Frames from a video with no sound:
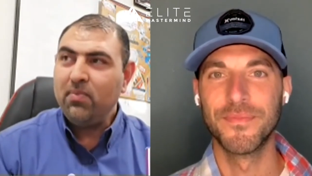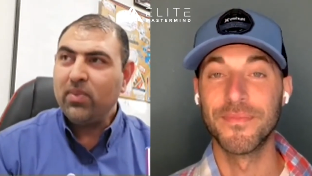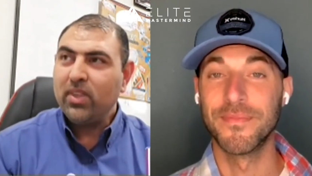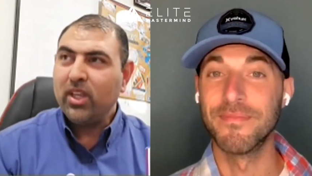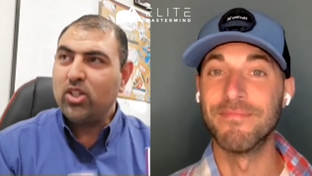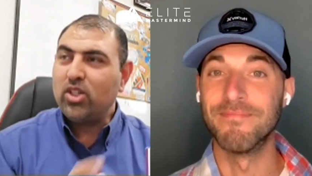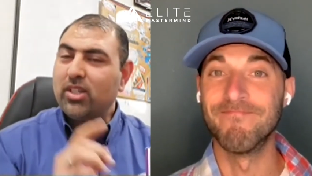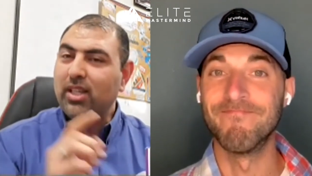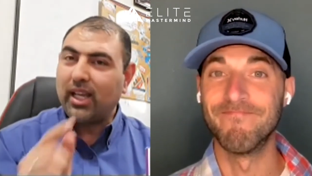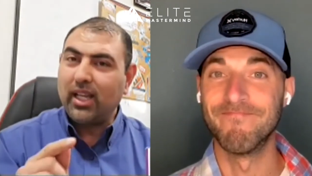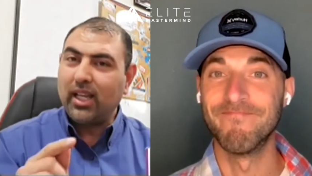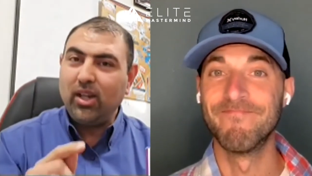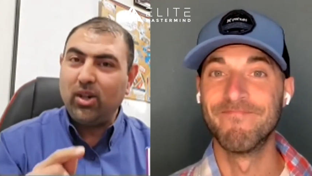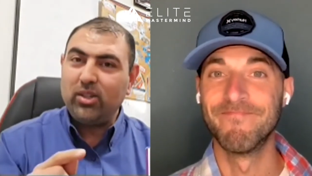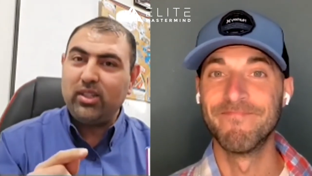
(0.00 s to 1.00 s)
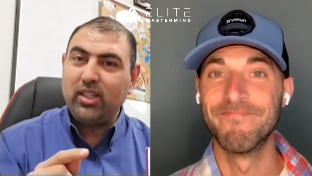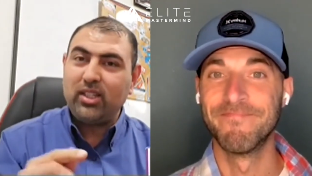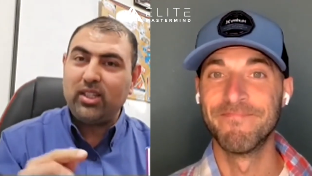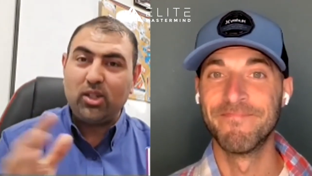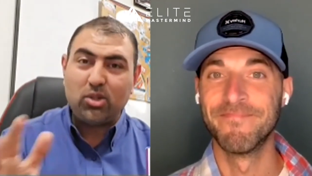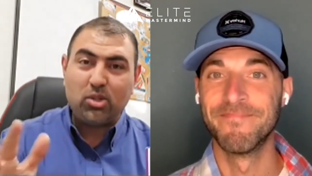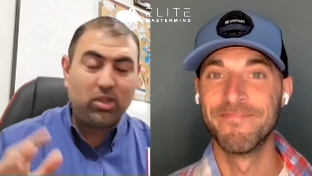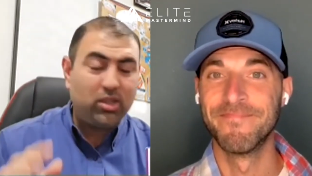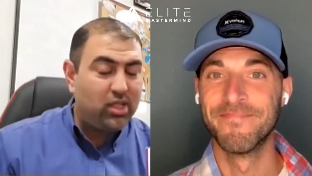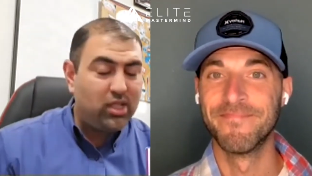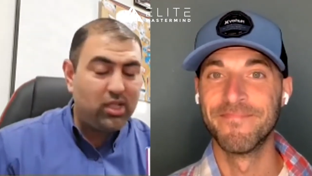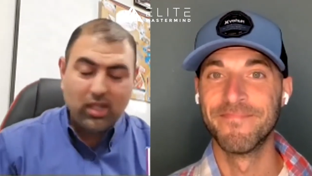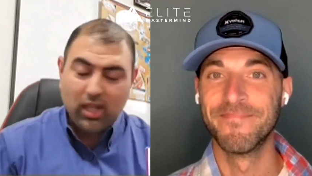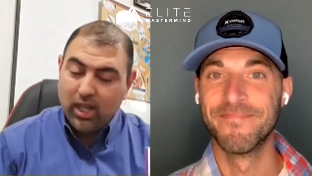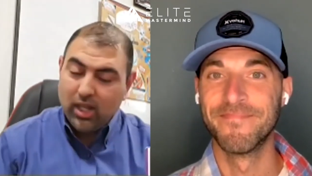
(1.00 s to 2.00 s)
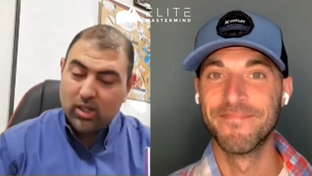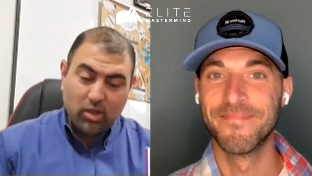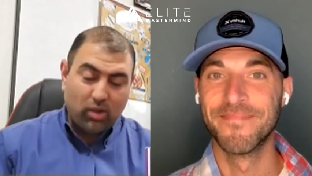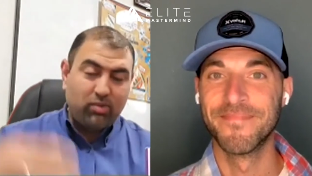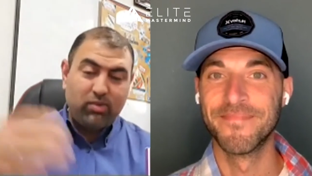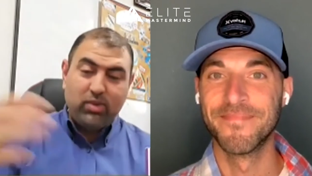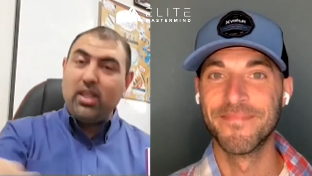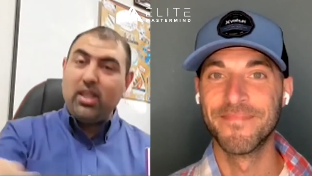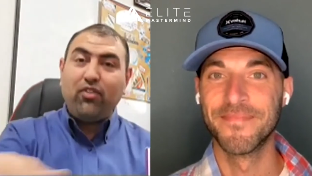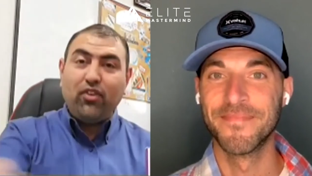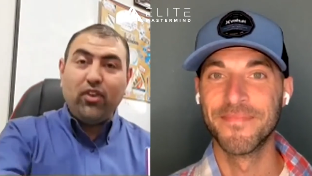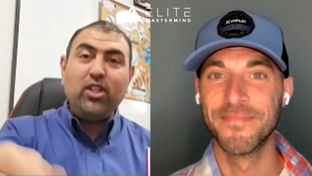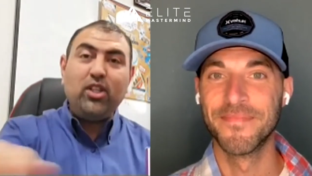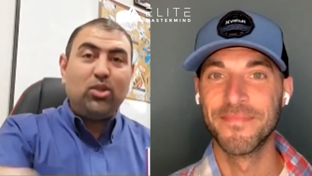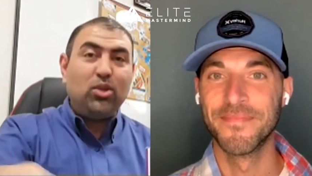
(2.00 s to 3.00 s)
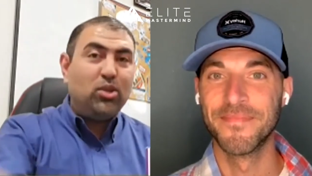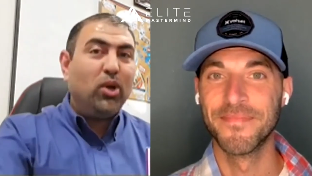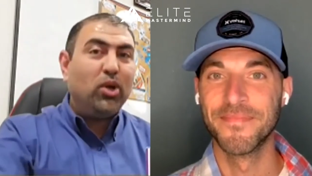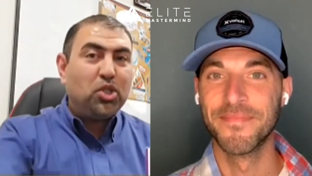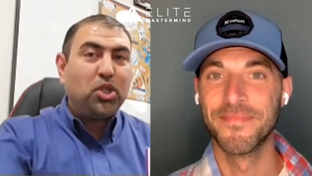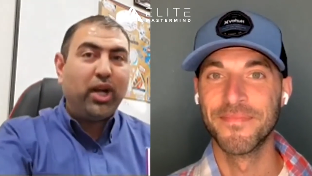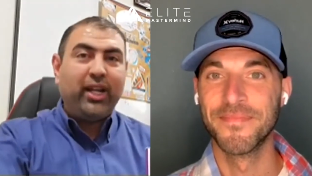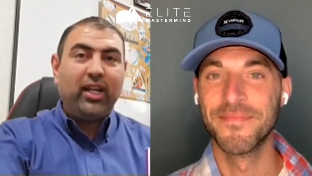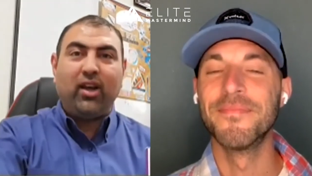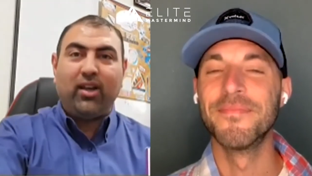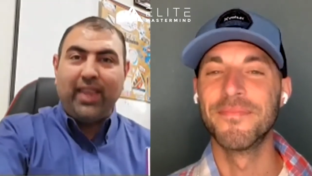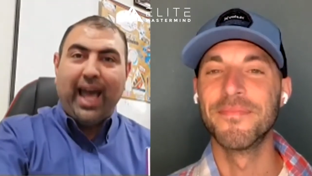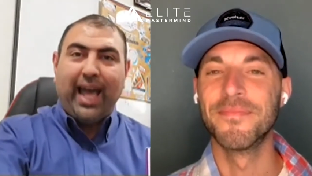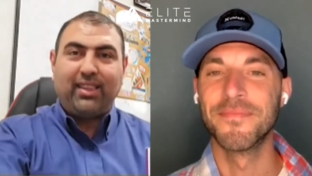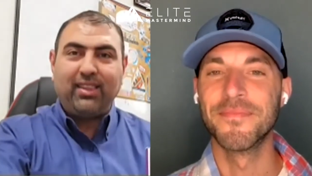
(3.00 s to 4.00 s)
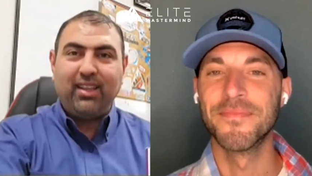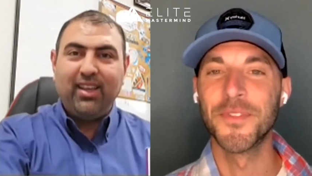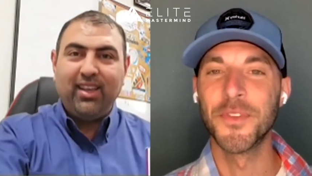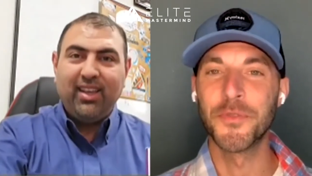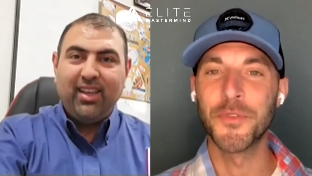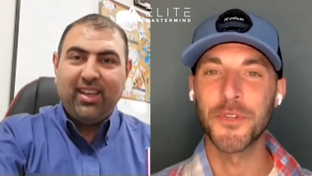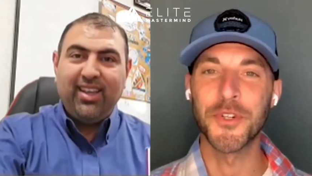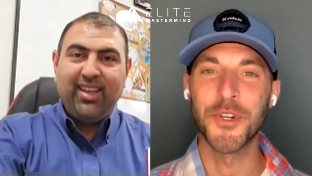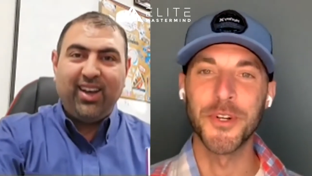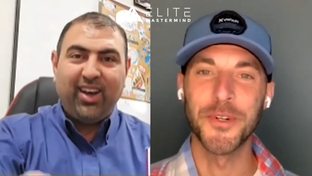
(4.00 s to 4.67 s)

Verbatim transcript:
Speaker 1: Mm-hmm. She's like a little dictator. So these, so we definitely need to do a training on that for sure.